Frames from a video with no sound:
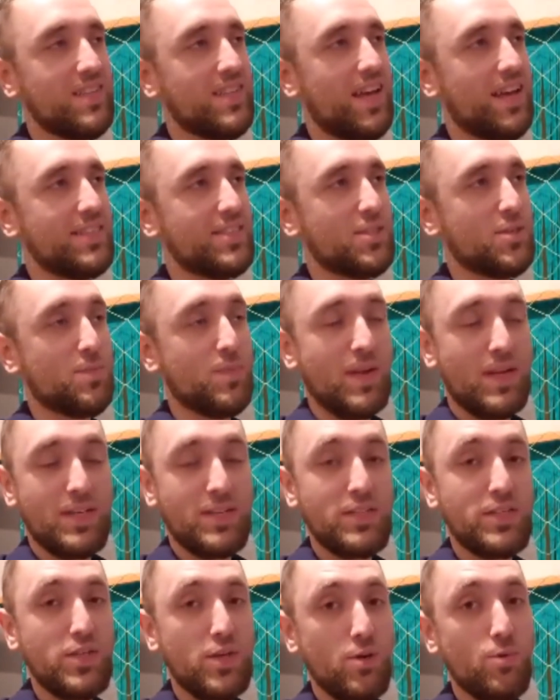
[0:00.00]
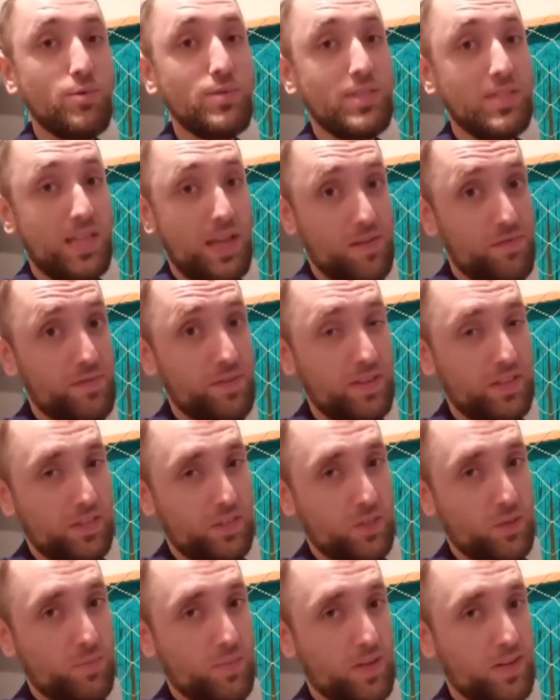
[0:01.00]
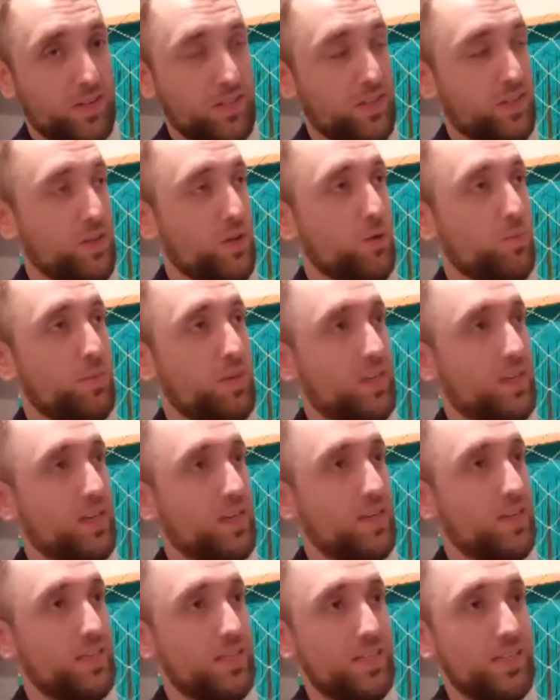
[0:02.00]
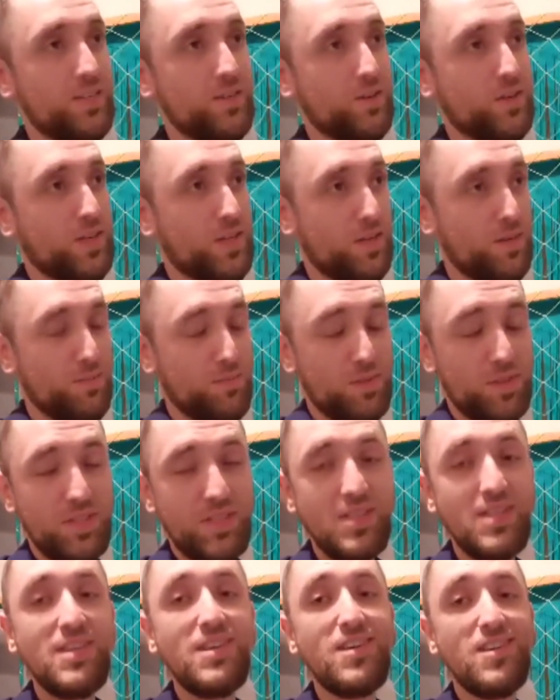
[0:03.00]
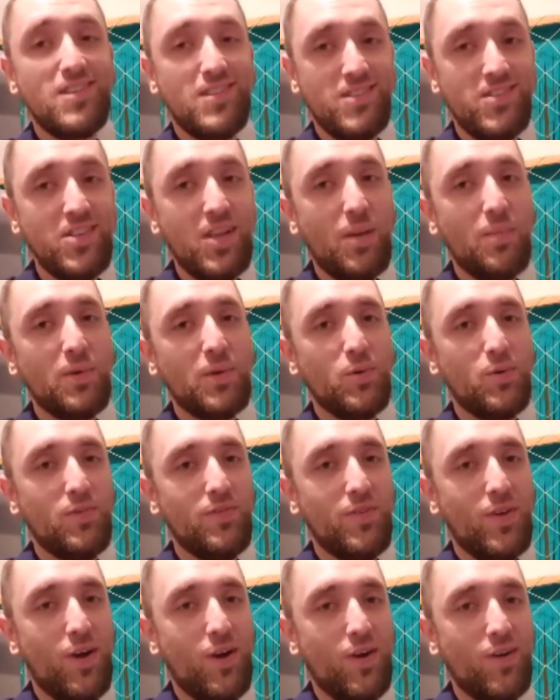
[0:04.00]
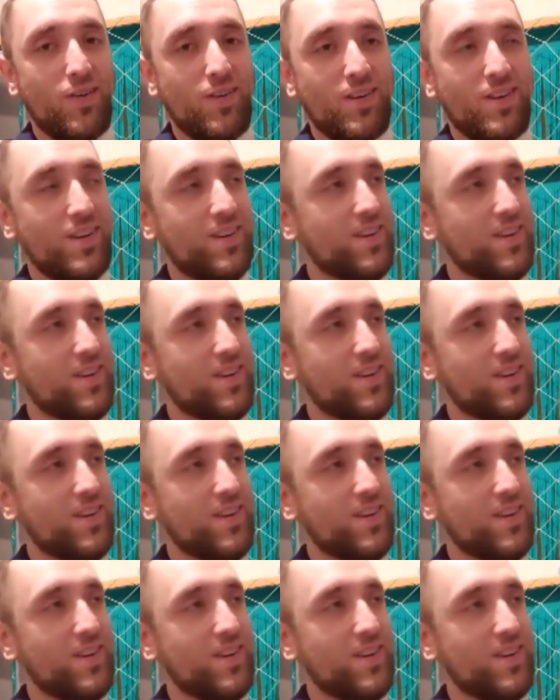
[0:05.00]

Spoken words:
that Serpentico was definitely Serpentico, because here comes Sammy Guevara.